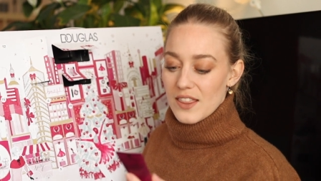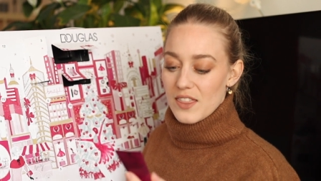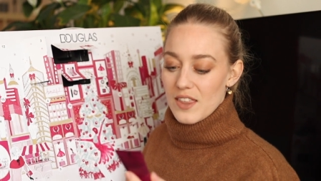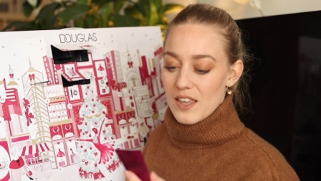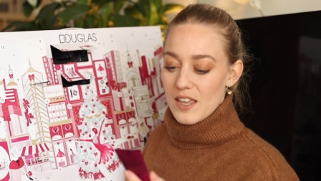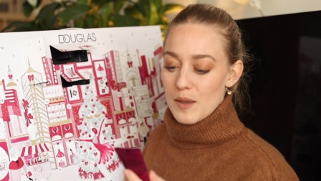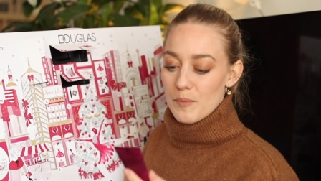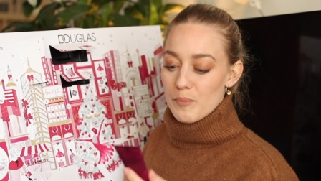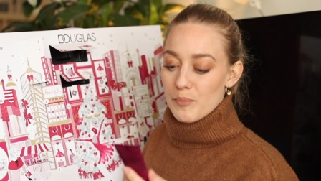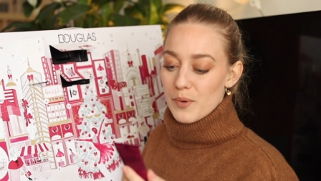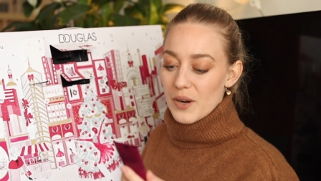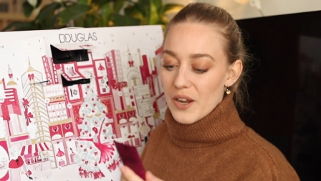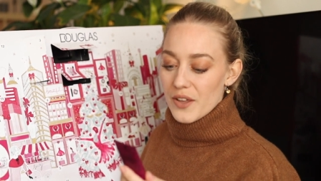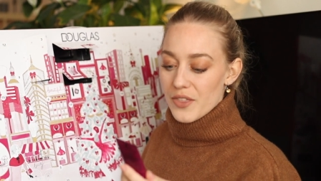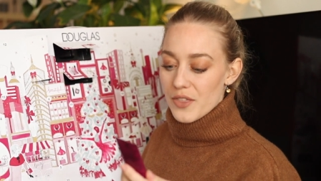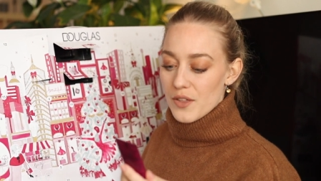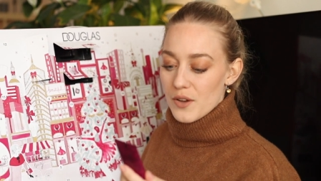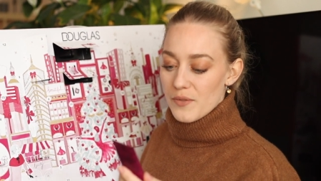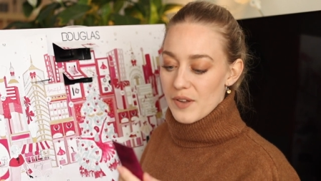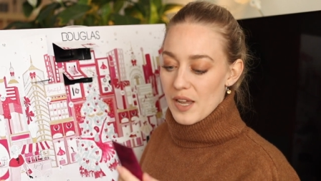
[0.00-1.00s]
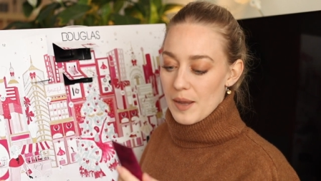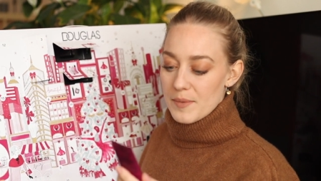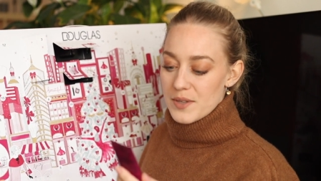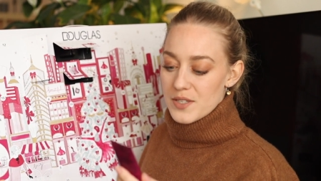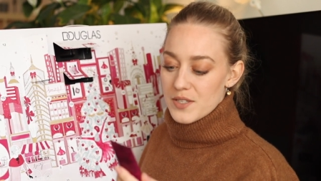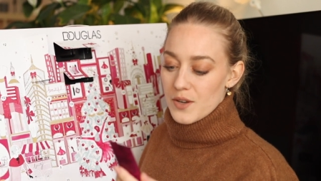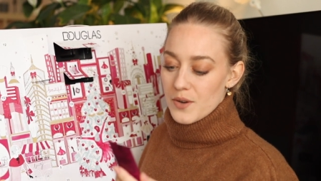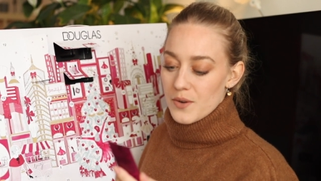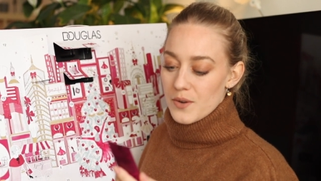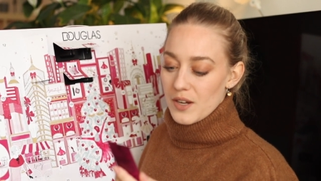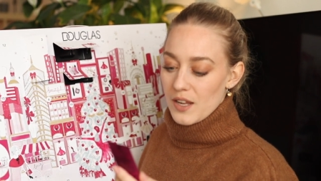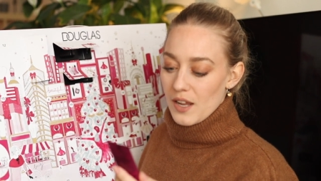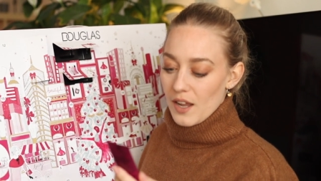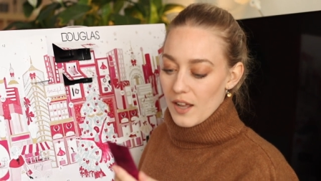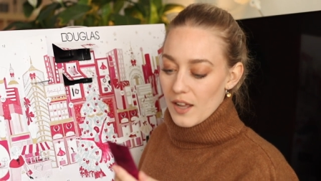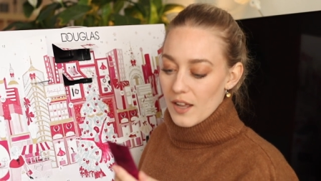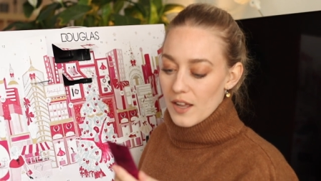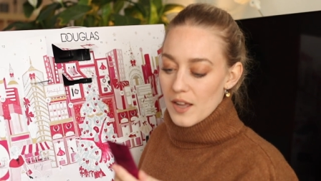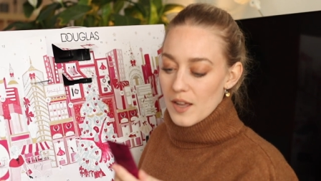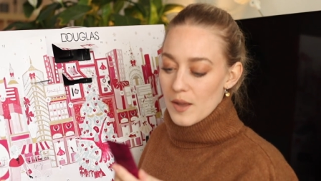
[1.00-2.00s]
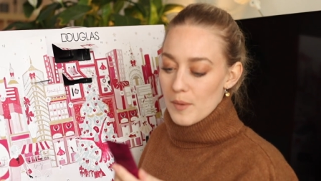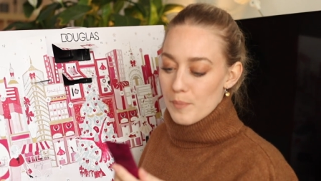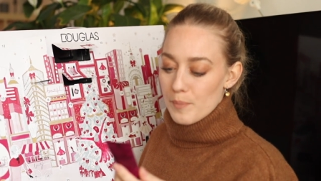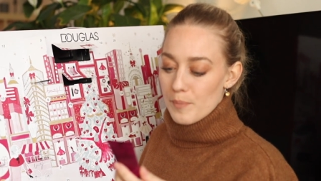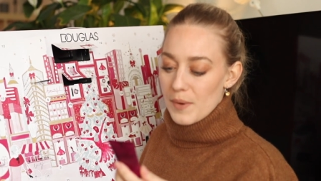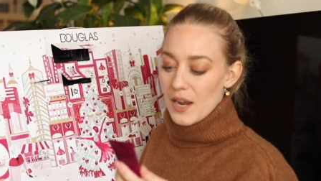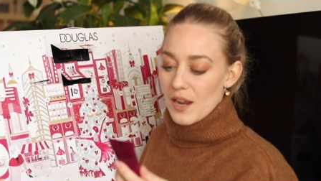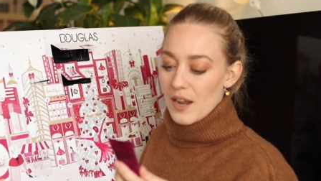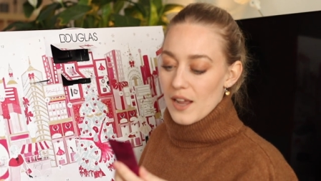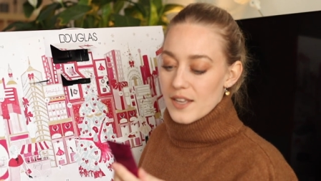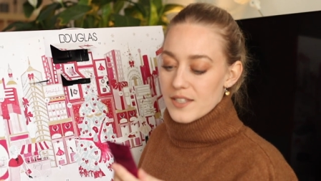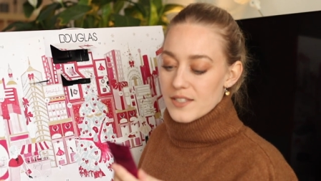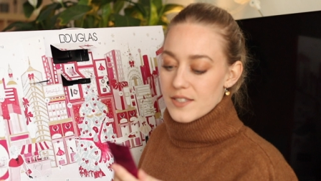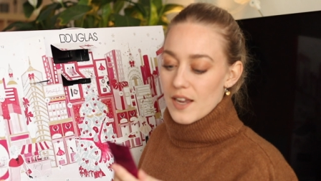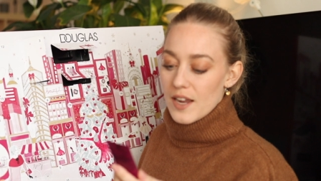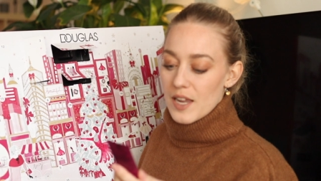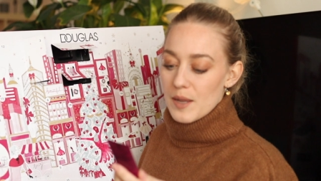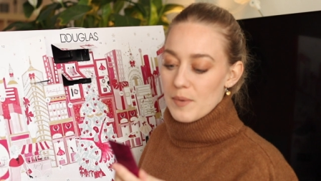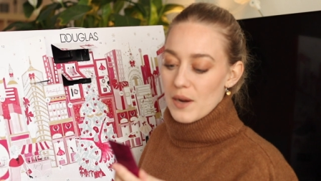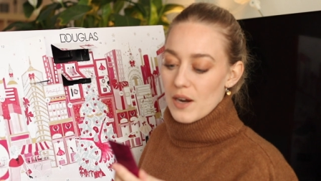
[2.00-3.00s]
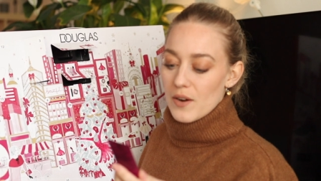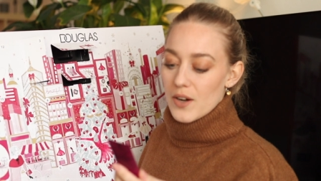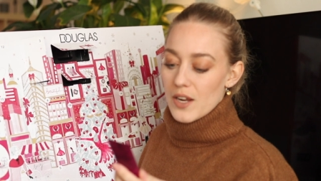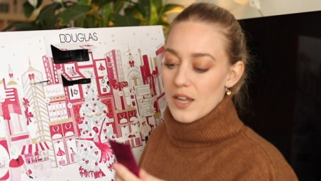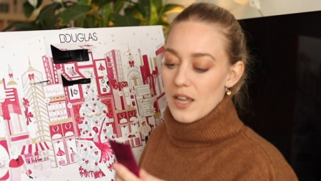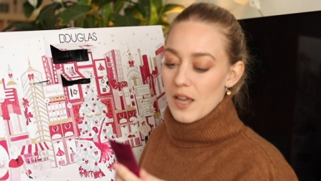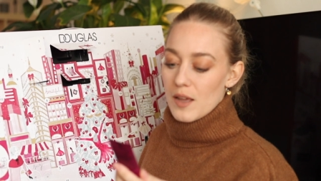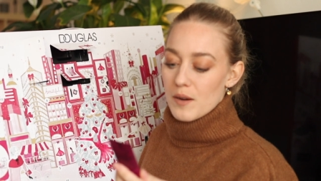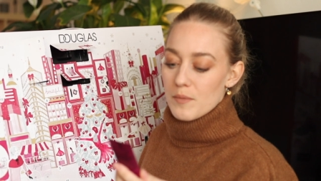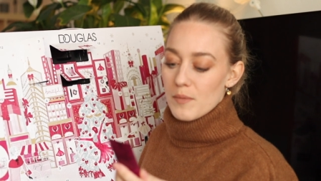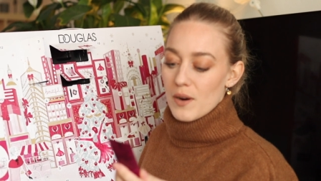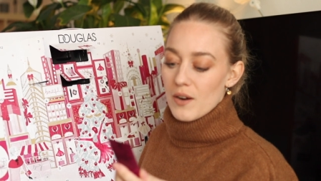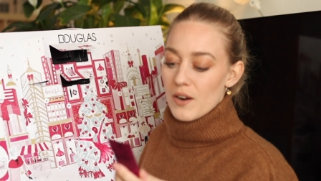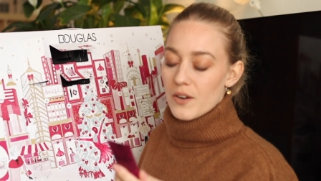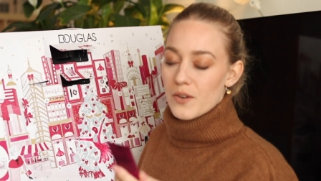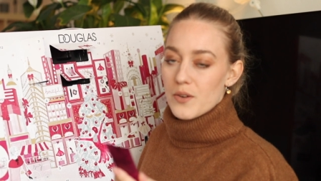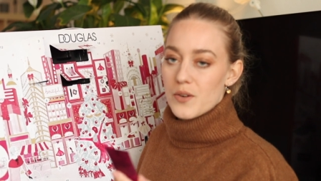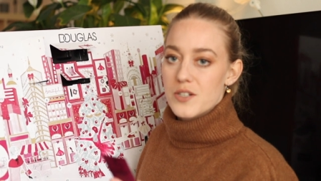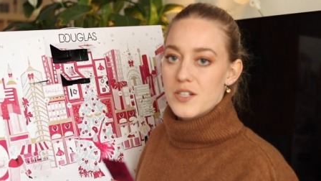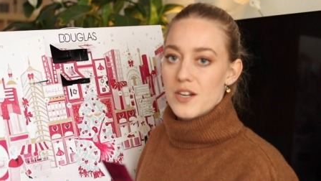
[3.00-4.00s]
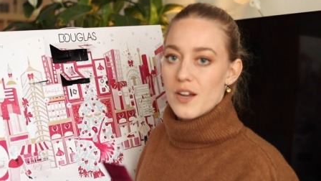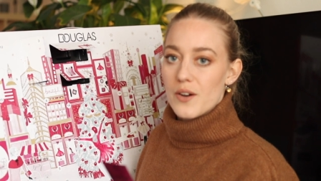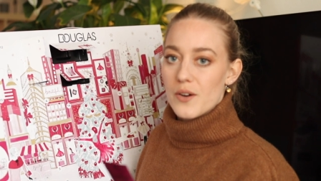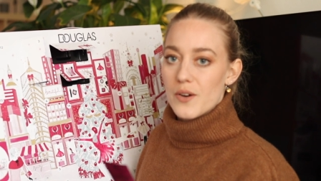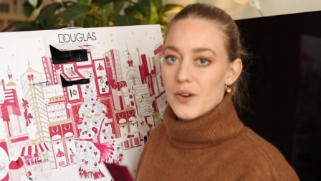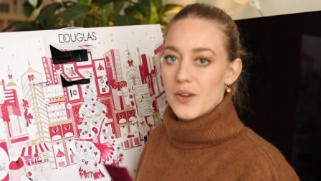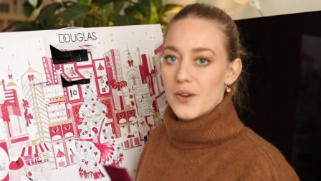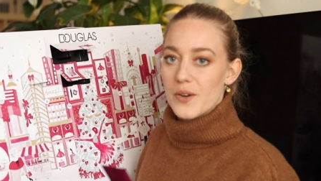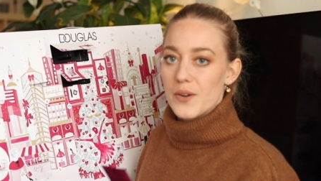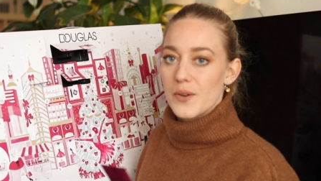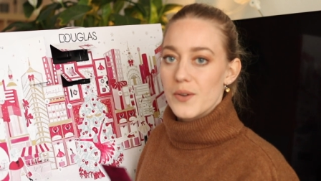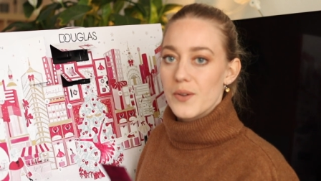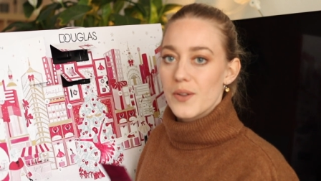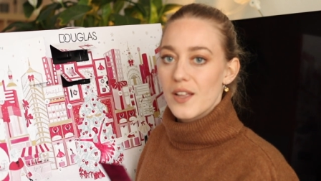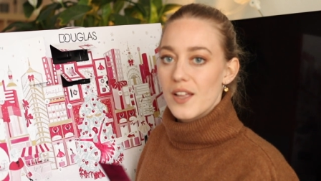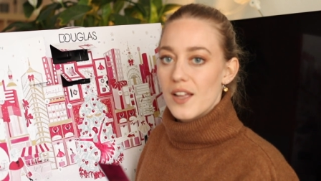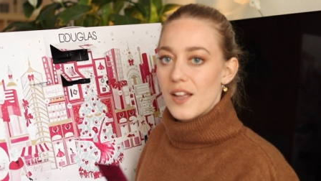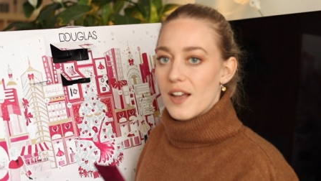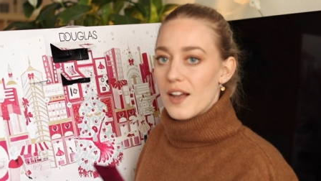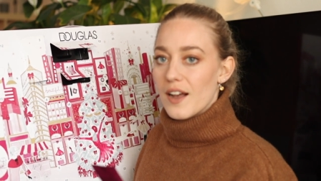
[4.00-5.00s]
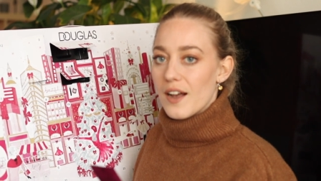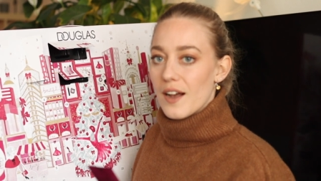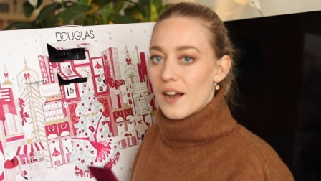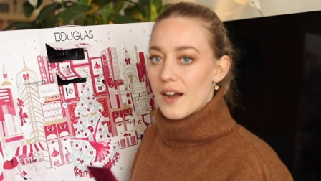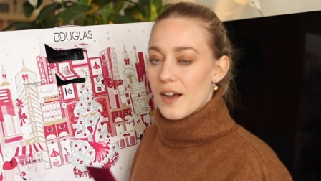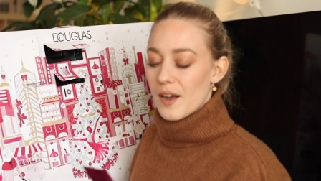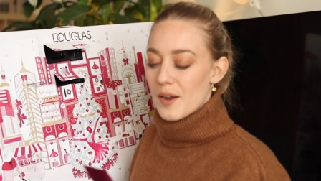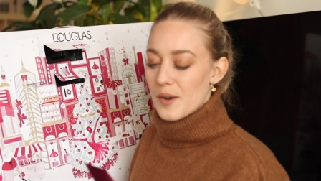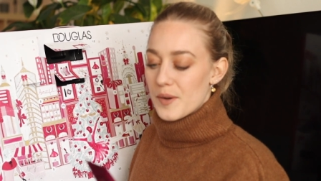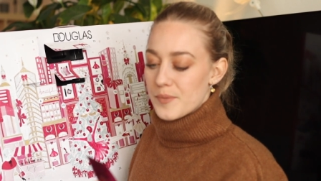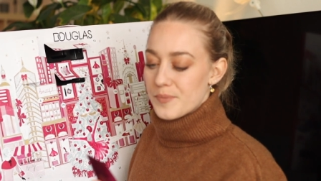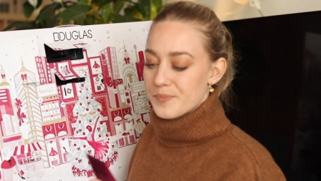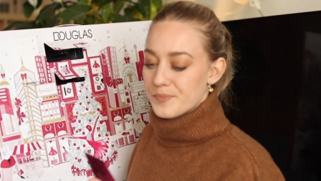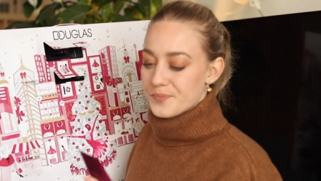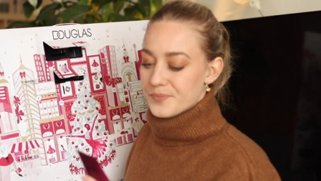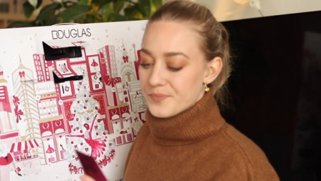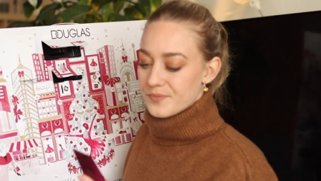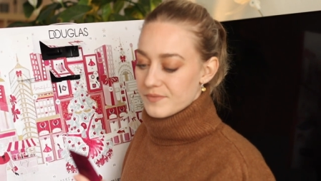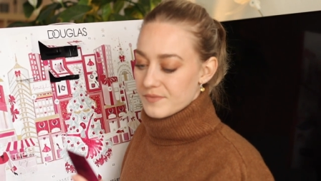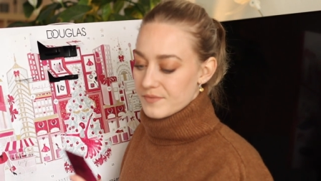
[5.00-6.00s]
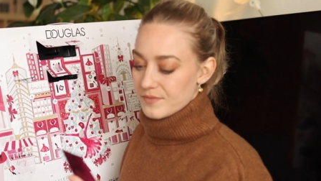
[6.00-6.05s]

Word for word: the Breath of Amazonia, acai berry and maracuja oil um,